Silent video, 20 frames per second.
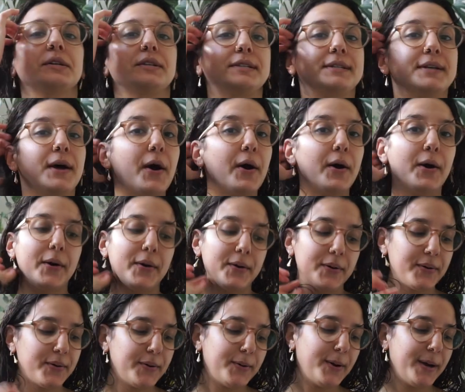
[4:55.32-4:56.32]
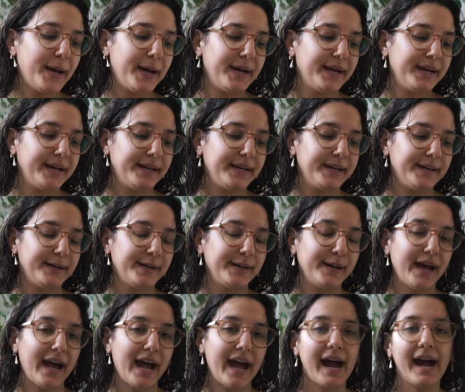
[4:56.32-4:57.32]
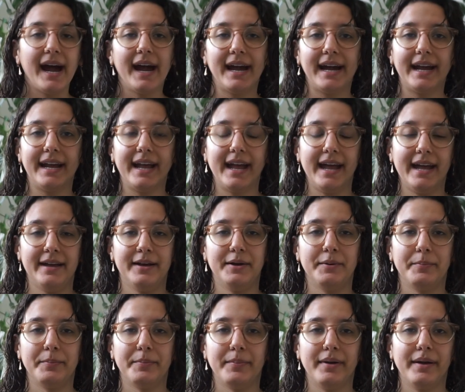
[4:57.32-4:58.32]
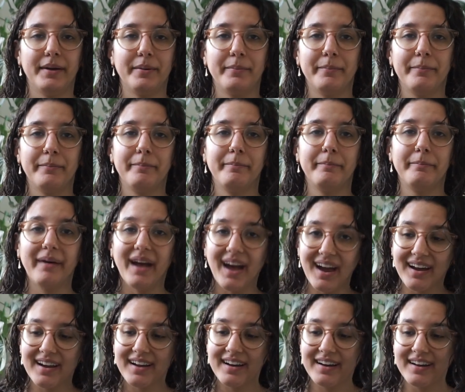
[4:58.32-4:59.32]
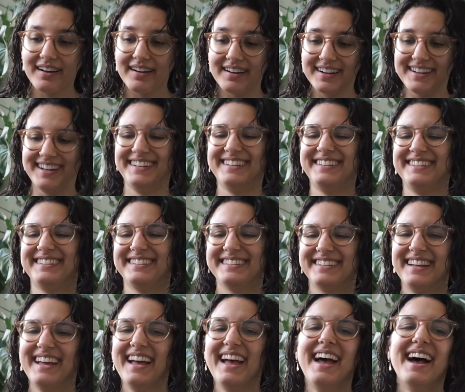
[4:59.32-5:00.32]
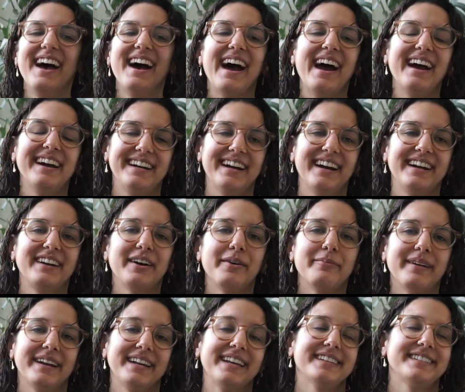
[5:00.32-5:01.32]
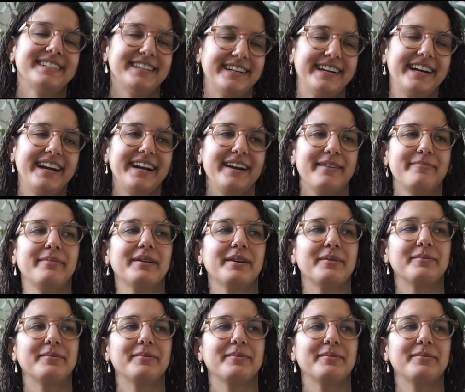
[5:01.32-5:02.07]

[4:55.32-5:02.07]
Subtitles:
So I am back. I got back yesterday, but